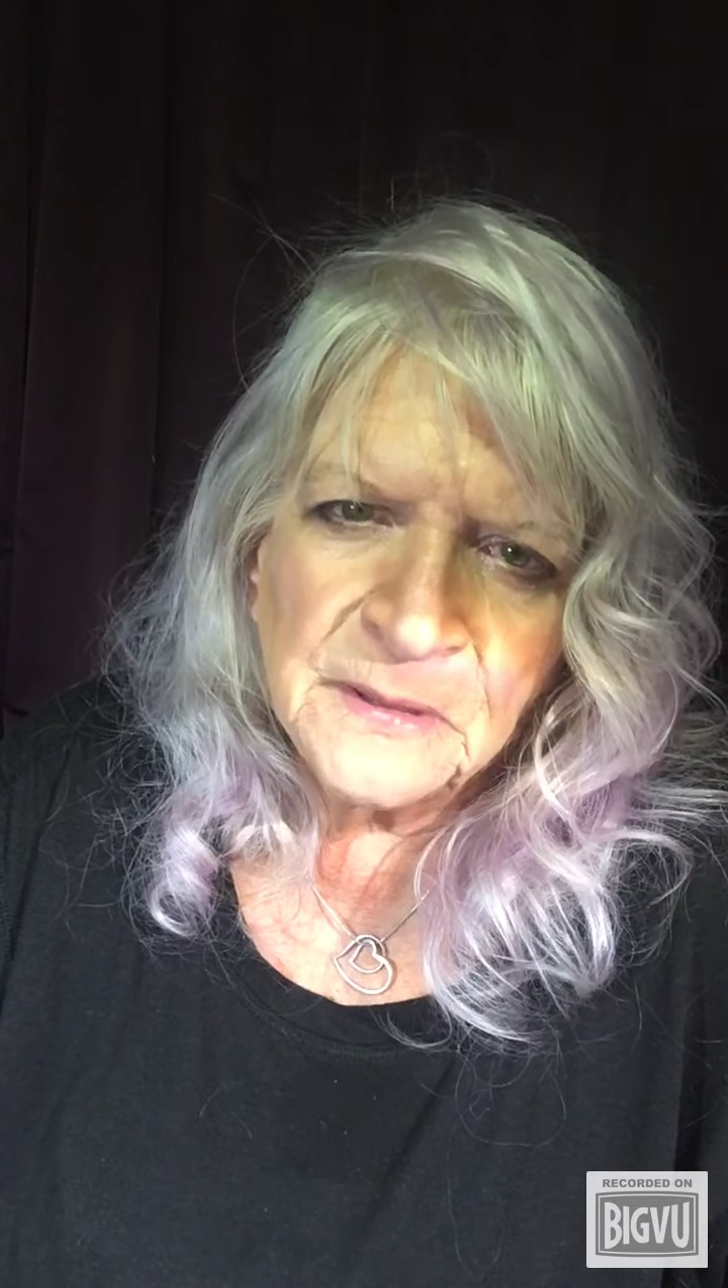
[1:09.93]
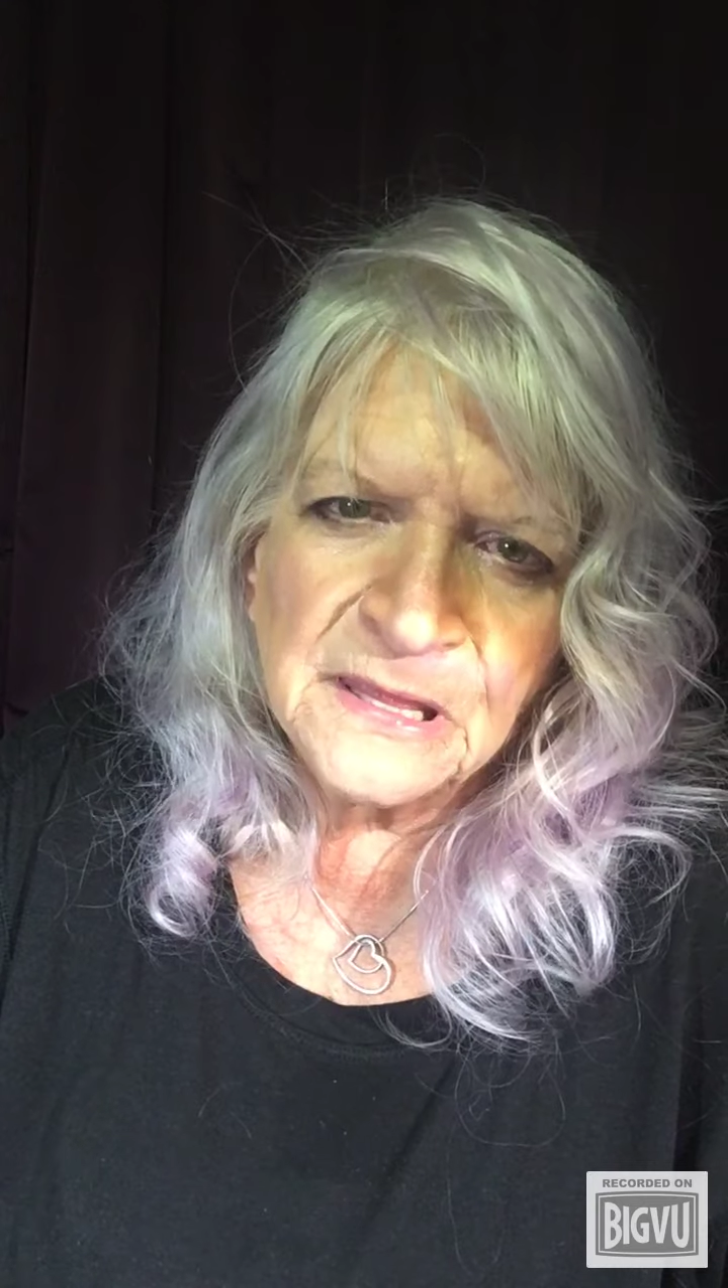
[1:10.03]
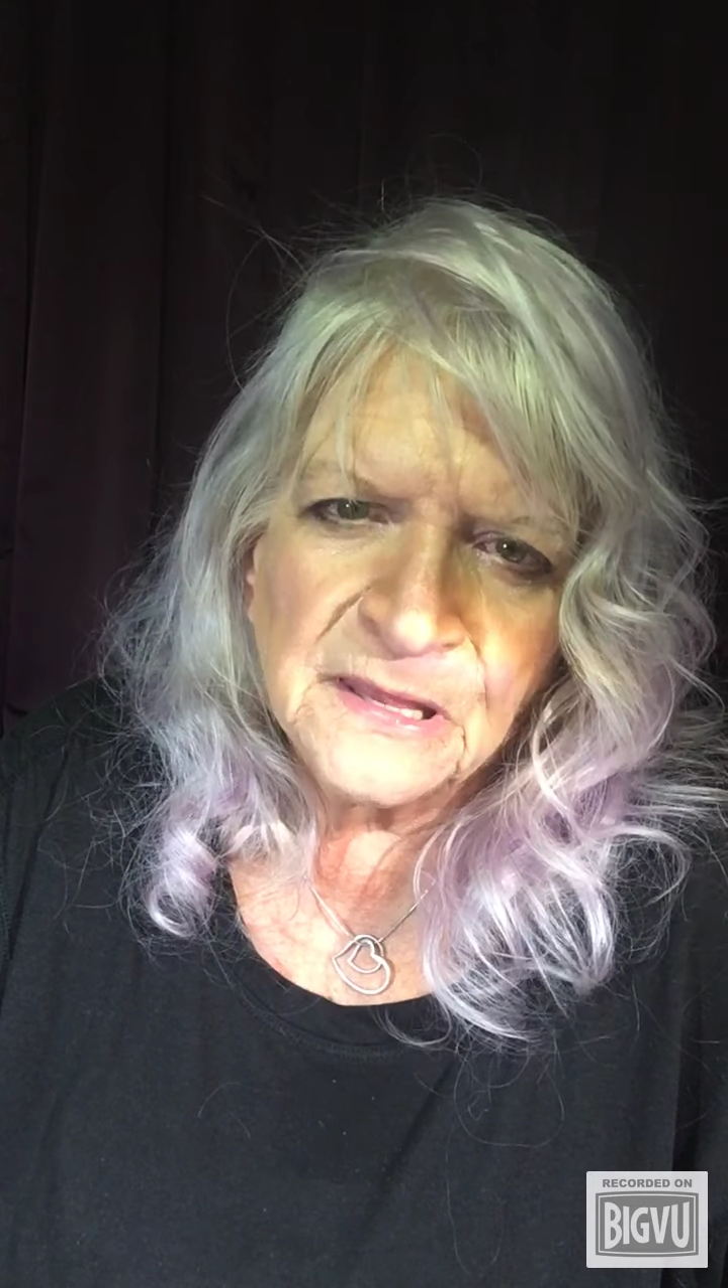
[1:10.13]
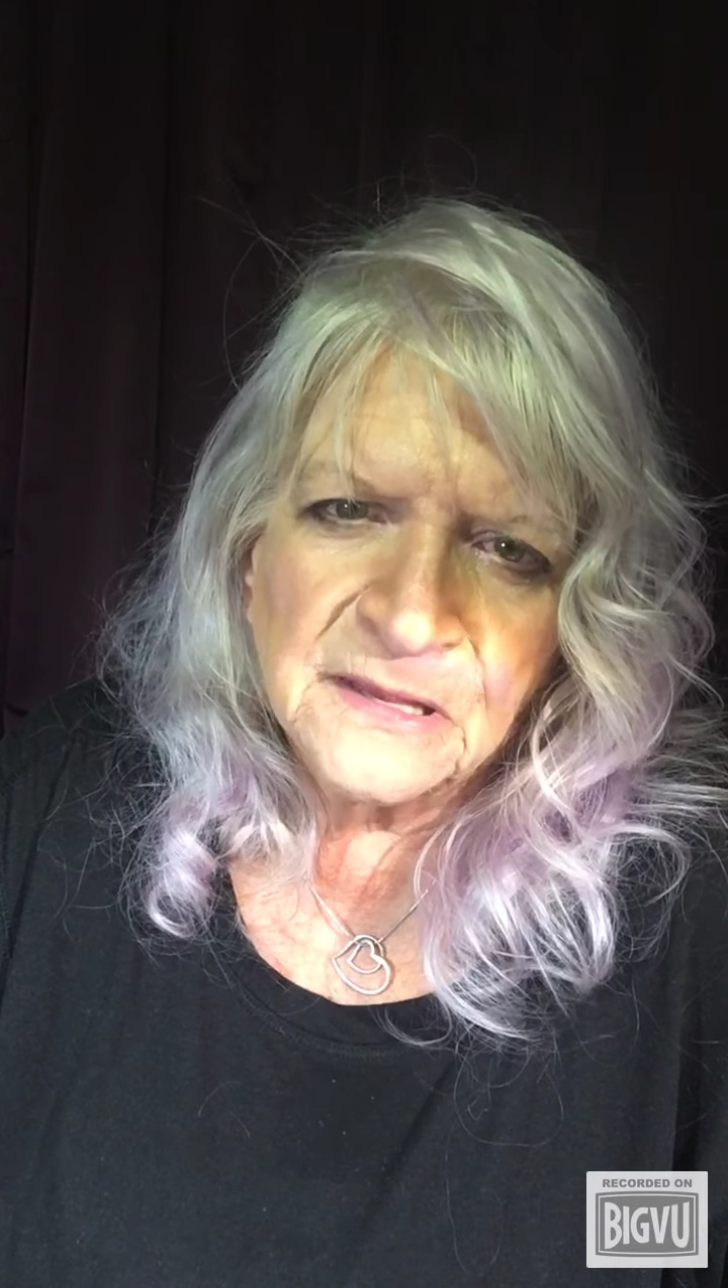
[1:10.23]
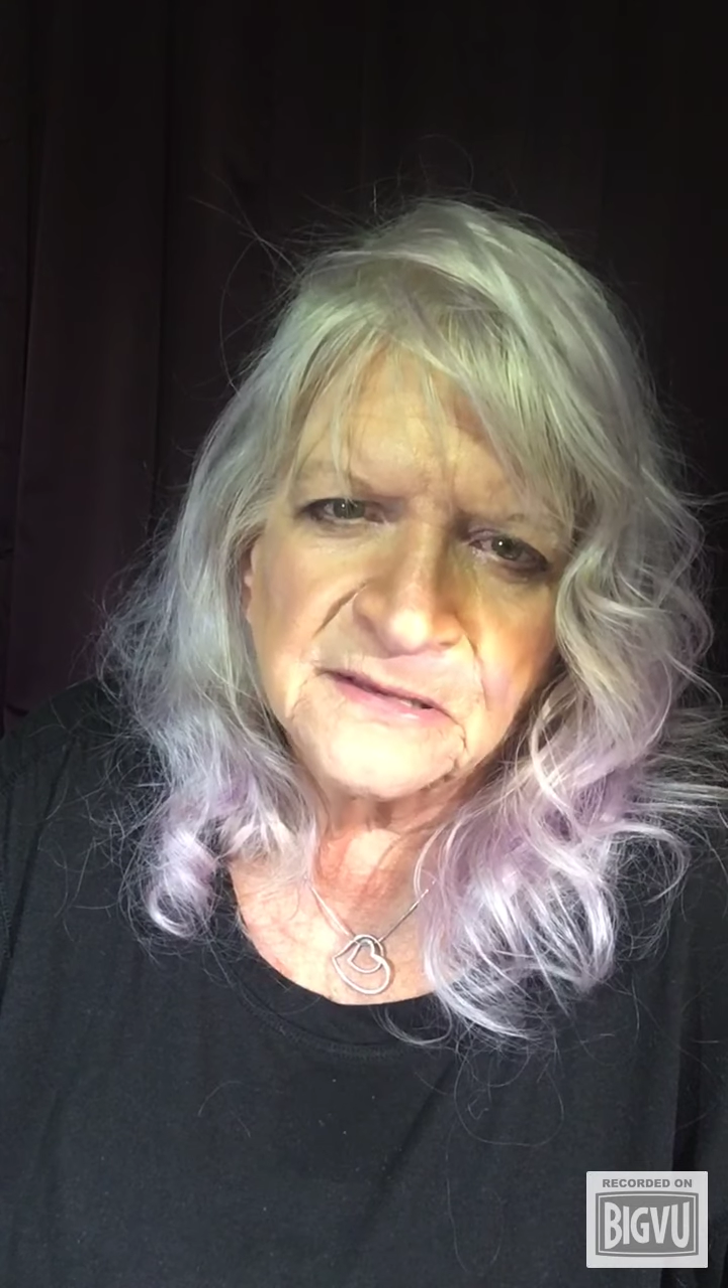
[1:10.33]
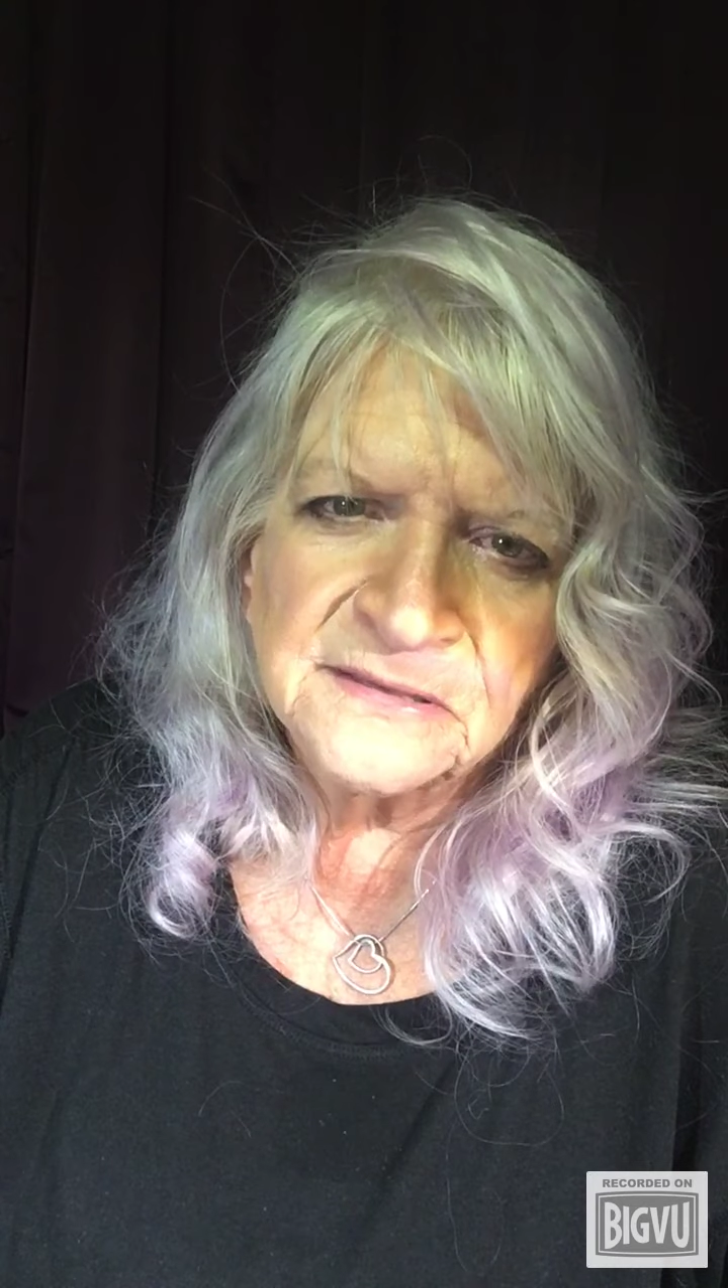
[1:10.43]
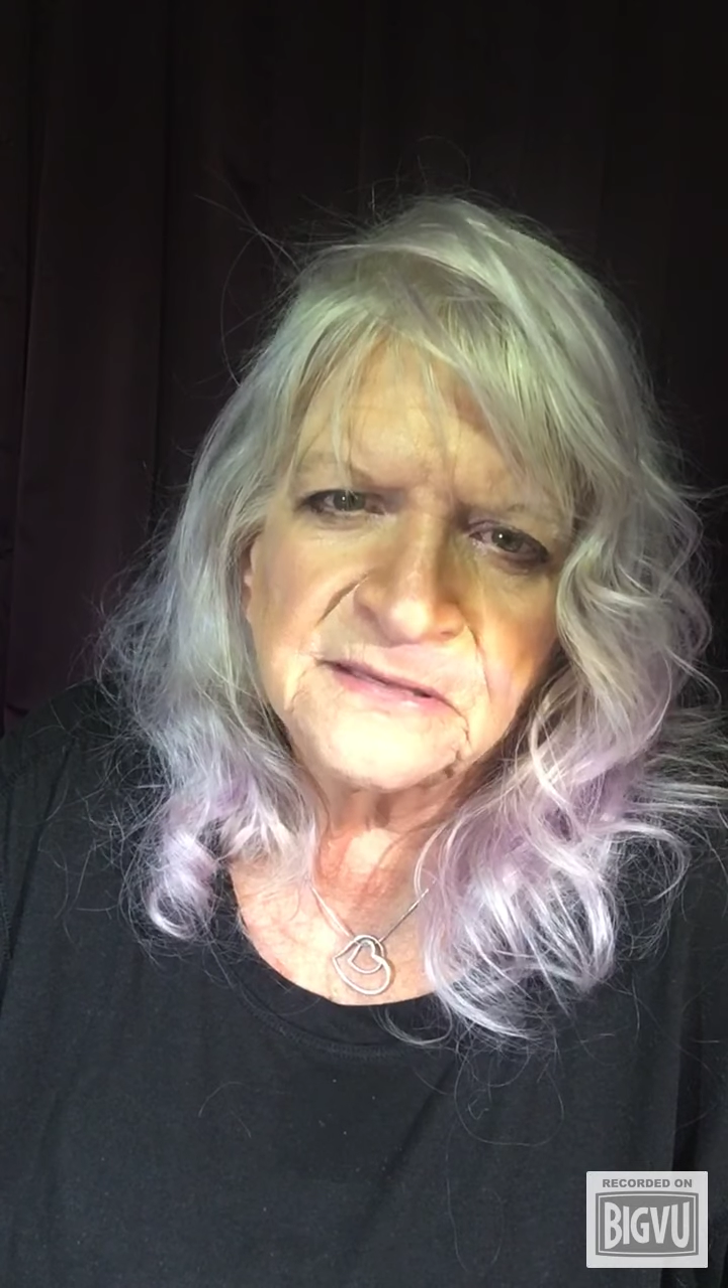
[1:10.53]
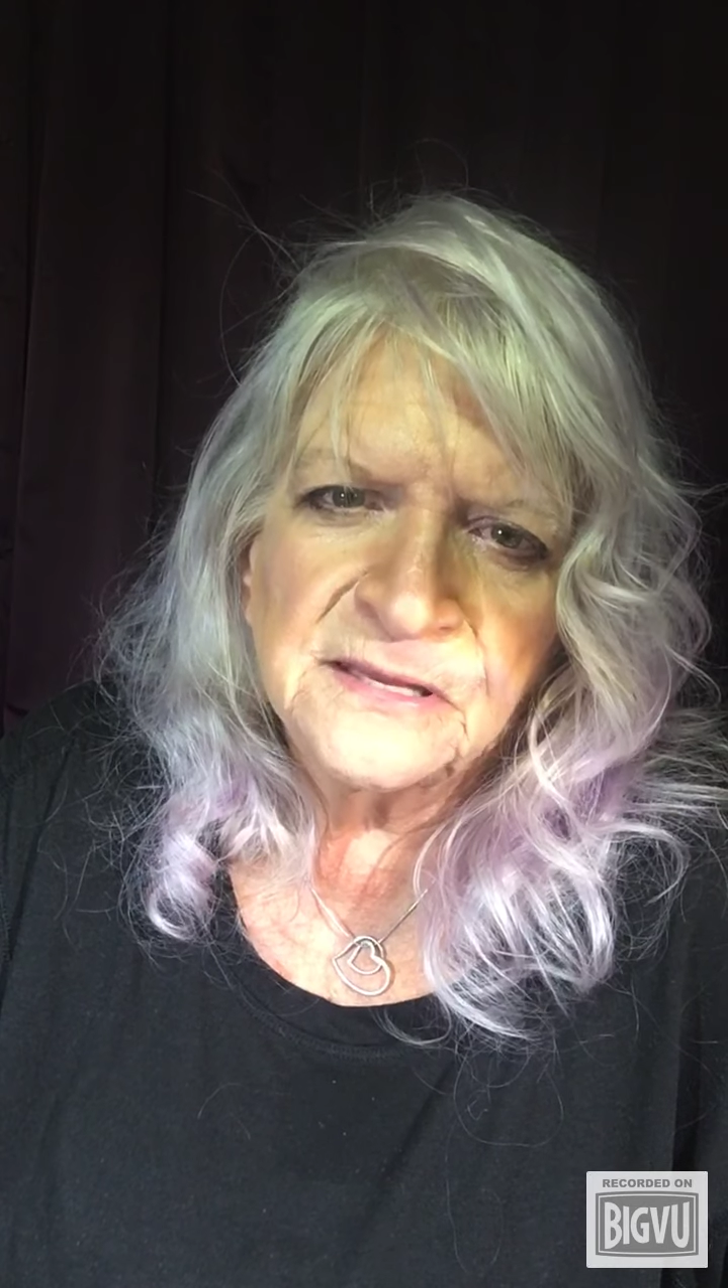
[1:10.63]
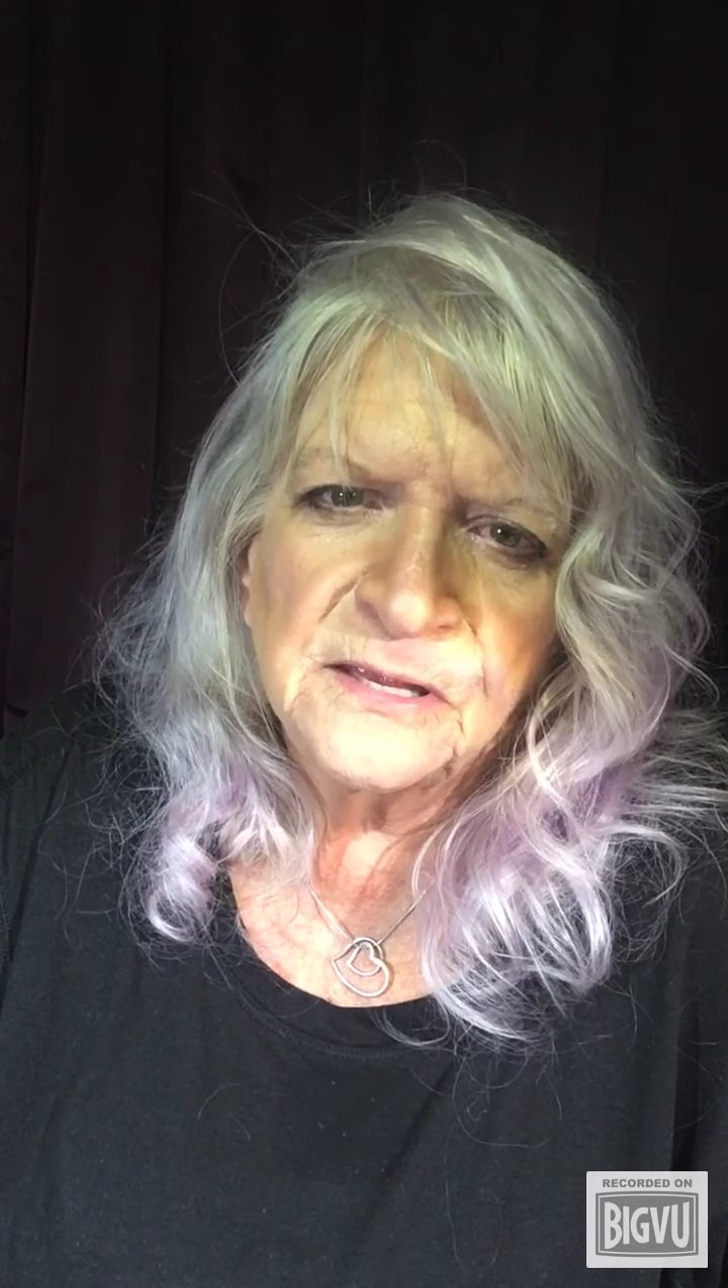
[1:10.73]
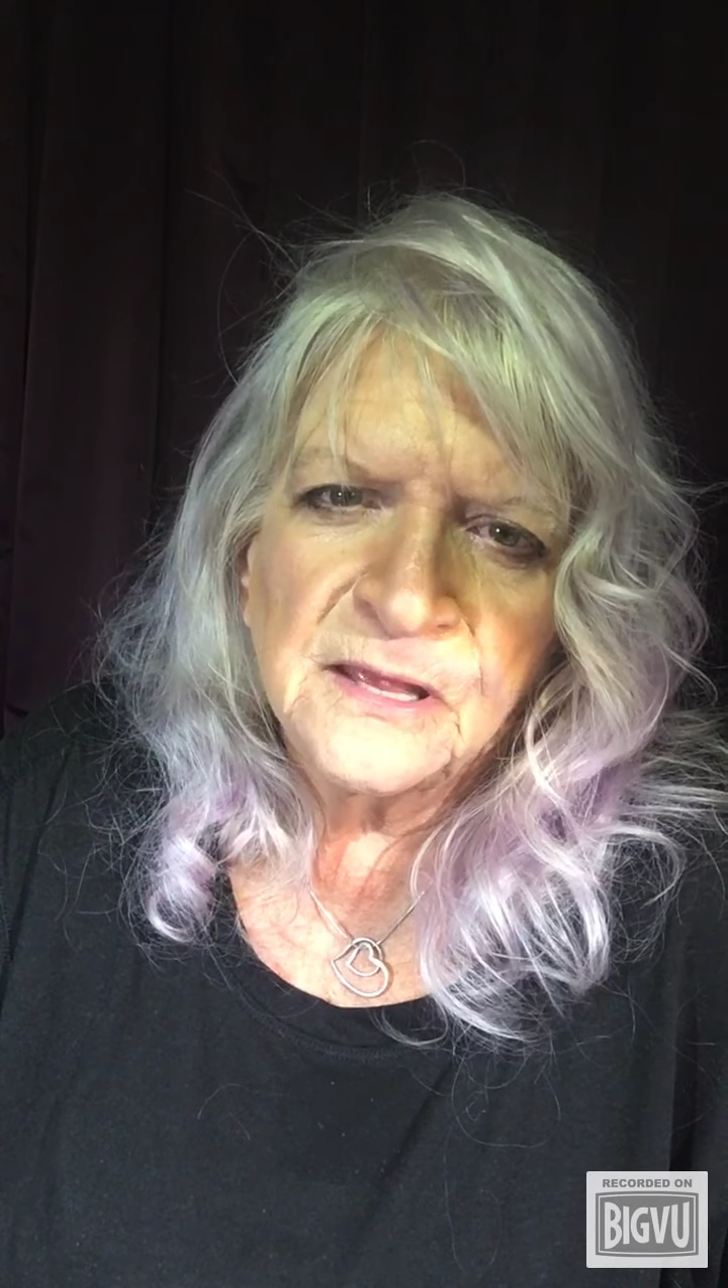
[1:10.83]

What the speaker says: is